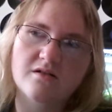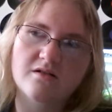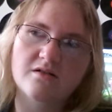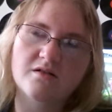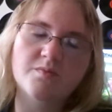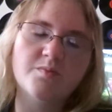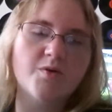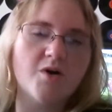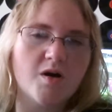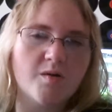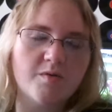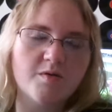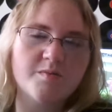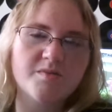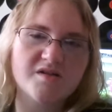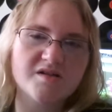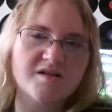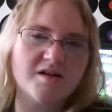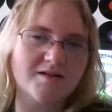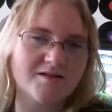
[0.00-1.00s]
the problem
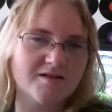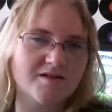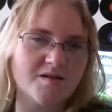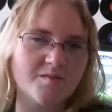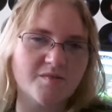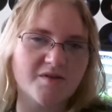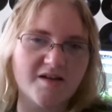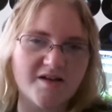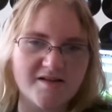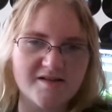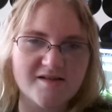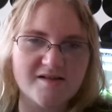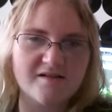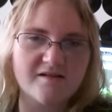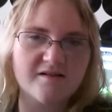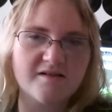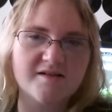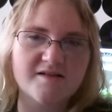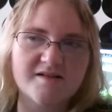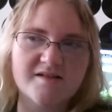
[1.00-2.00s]
is not that I'm
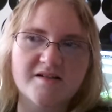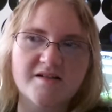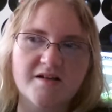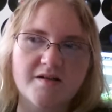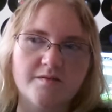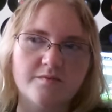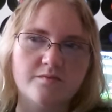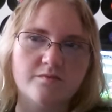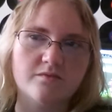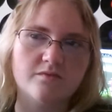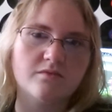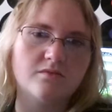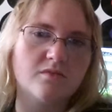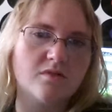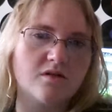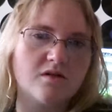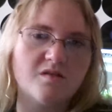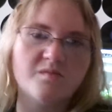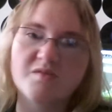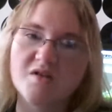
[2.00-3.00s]
lazy, it's that I'm
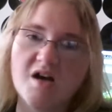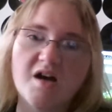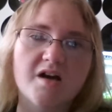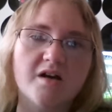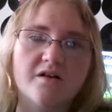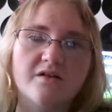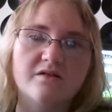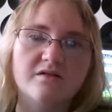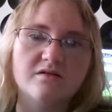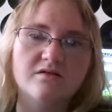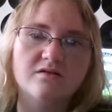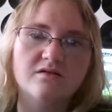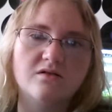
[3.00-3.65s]
tired.